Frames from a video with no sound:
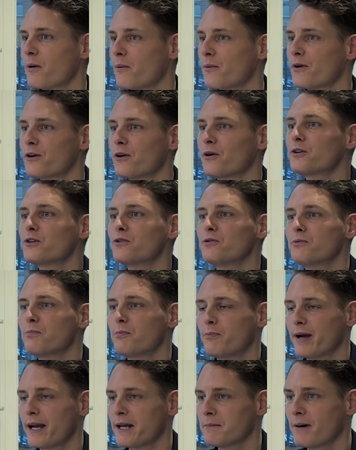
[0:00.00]
But we don't do
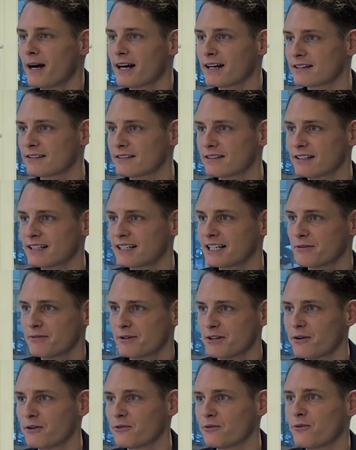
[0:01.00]
paid marketing and we
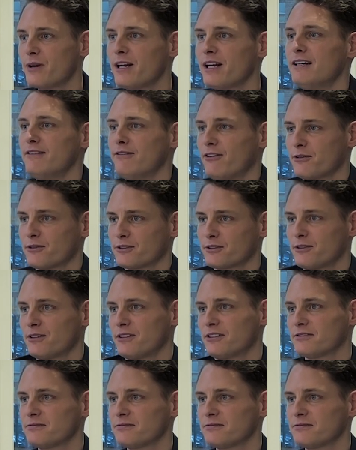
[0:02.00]
don't really focus on it.